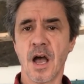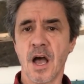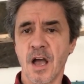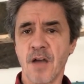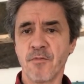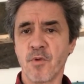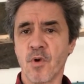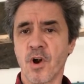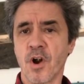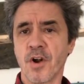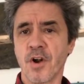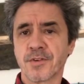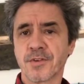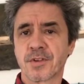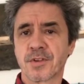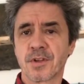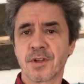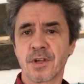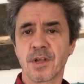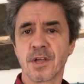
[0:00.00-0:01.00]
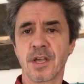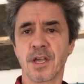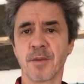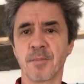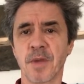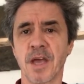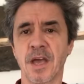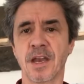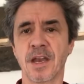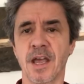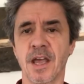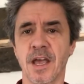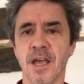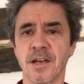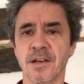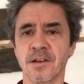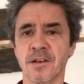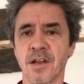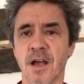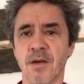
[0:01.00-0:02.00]
I've worked in
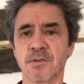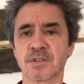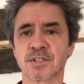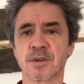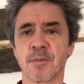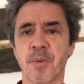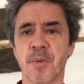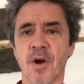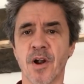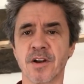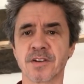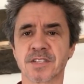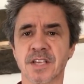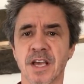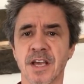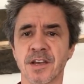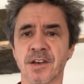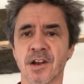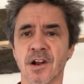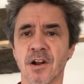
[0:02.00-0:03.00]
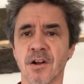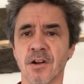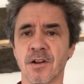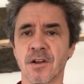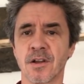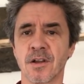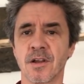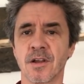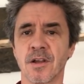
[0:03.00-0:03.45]
Manhattan. I was a bartender.